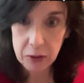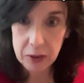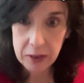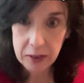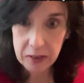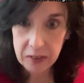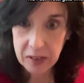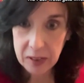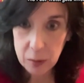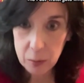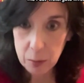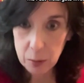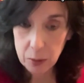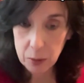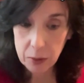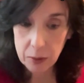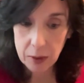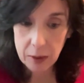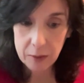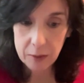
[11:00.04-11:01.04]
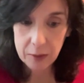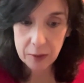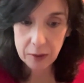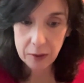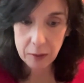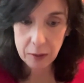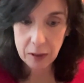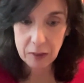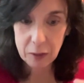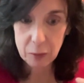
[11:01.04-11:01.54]
an example of
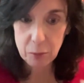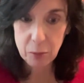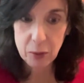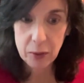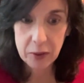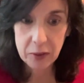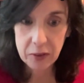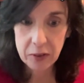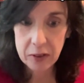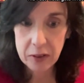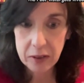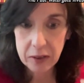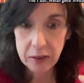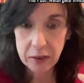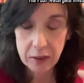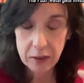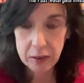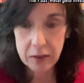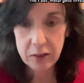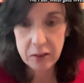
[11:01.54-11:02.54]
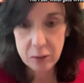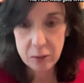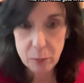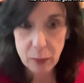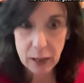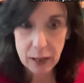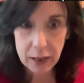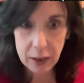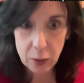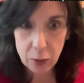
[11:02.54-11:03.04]
a president
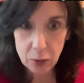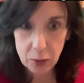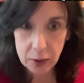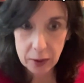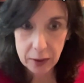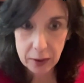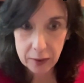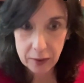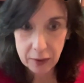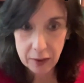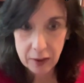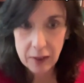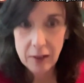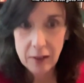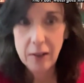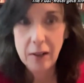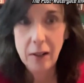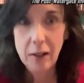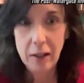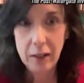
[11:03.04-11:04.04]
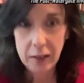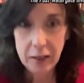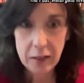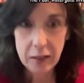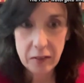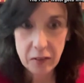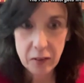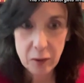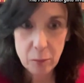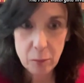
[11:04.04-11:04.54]
conspiring
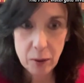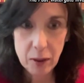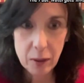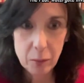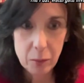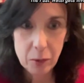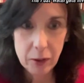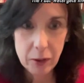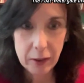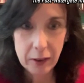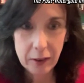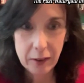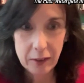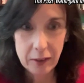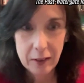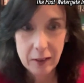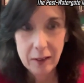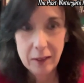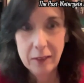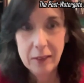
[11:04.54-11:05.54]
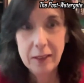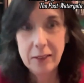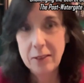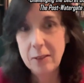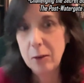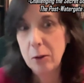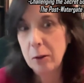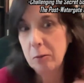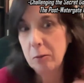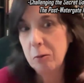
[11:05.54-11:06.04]
against the public. Let's
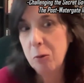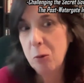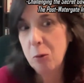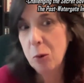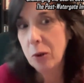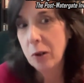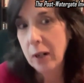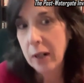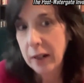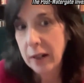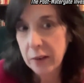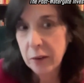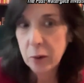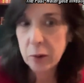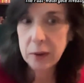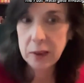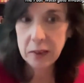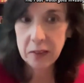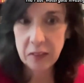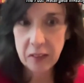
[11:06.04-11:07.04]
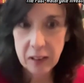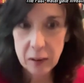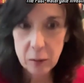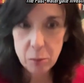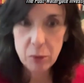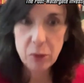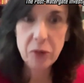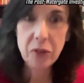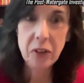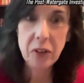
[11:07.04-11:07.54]
look for other
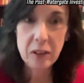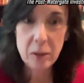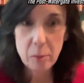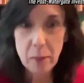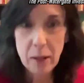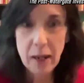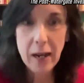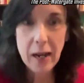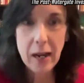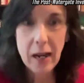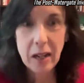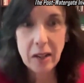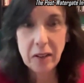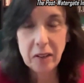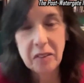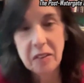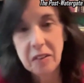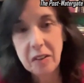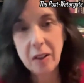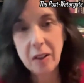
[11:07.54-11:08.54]
examples in the past.